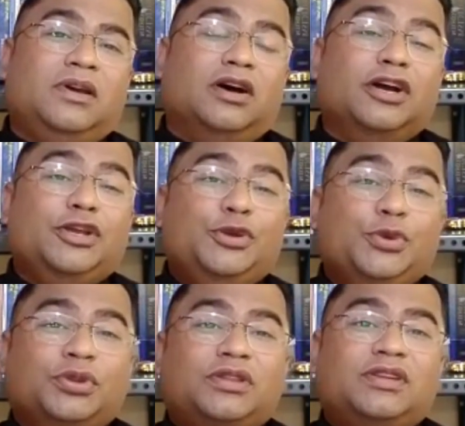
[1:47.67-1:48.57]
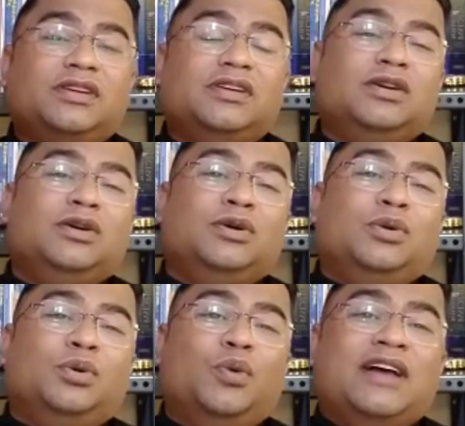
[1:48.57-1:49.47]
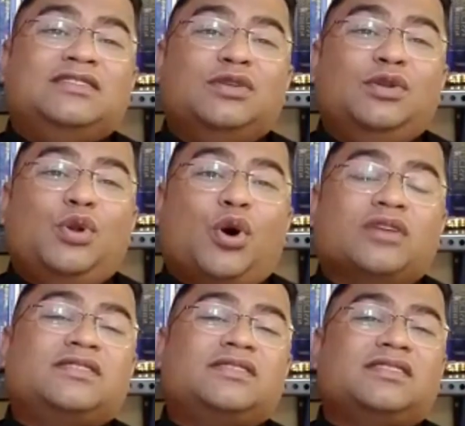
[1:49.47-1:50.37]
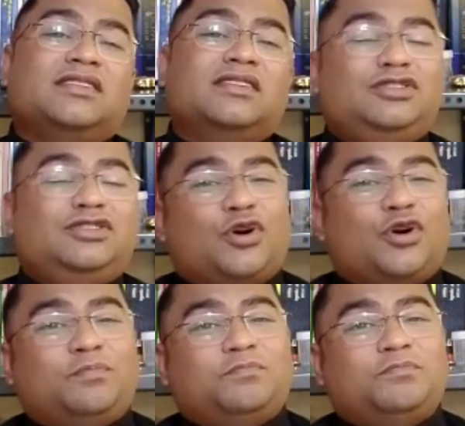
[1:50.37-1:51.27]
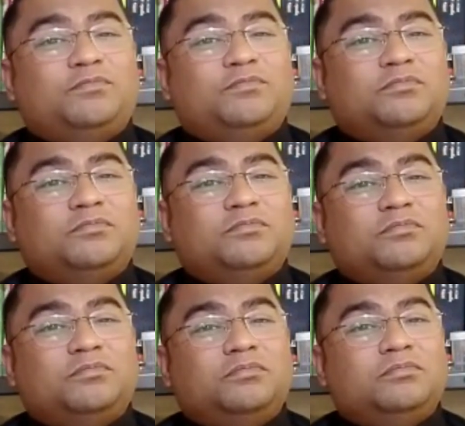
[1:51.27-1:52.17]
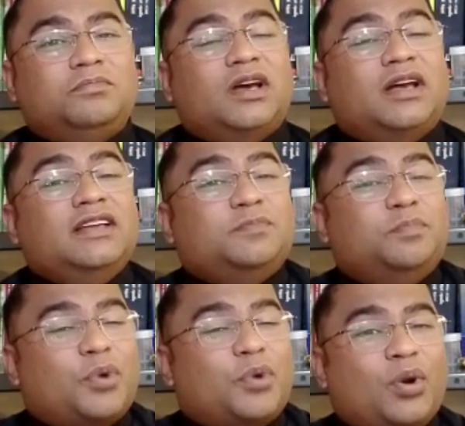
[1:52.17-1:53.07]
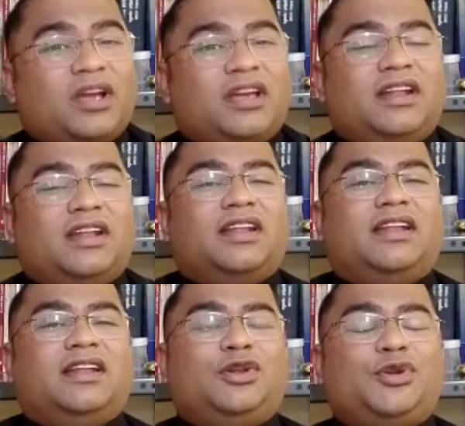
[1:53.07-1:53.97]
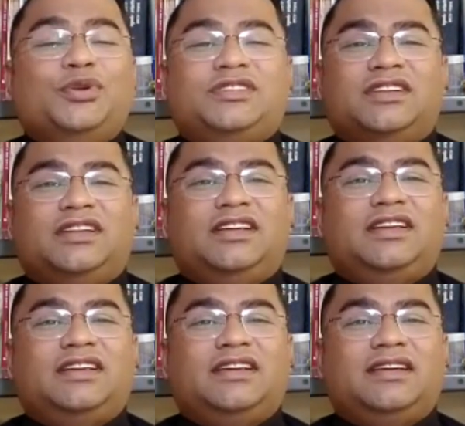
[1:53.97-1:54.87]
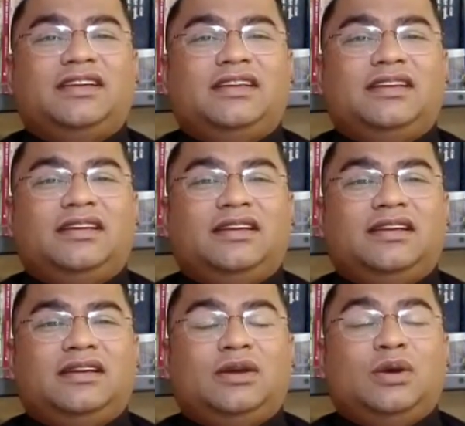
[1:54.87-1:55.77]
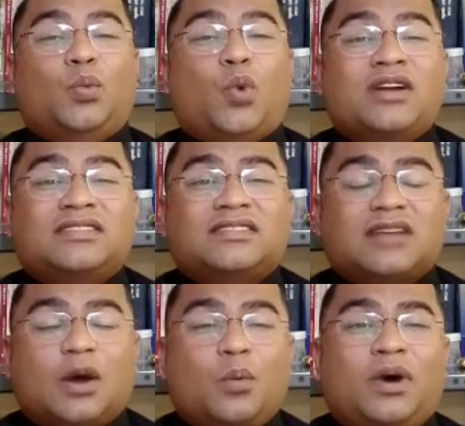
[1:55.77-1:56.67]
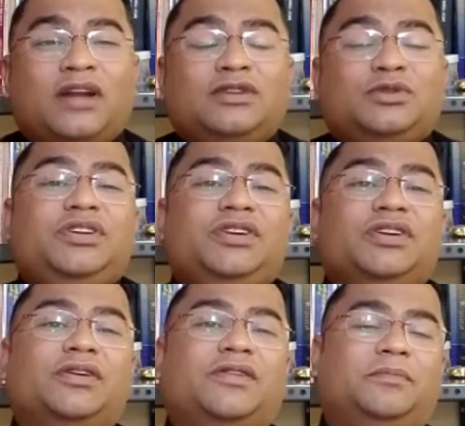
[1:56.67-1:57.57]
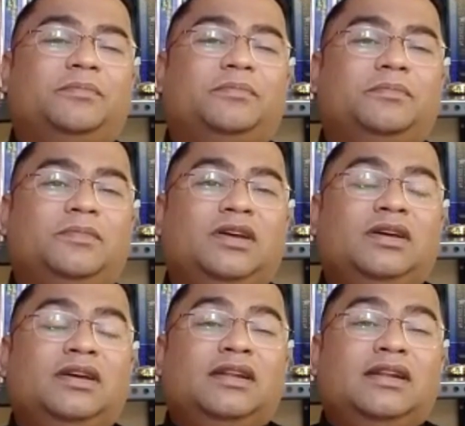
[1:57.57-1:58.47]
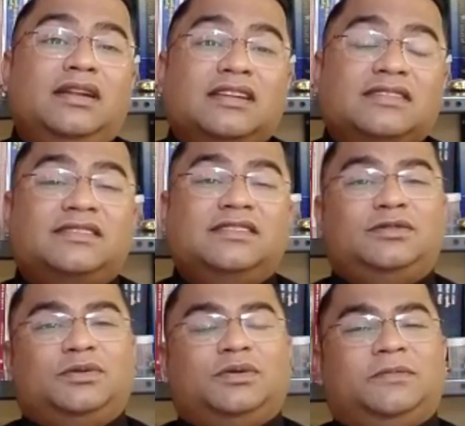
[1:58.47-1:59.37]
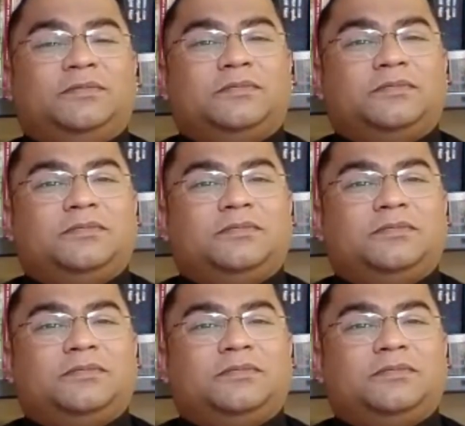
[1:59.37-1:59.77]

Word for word: A youth who has lost a job is broken totally. Want someone to hear him, listen to him.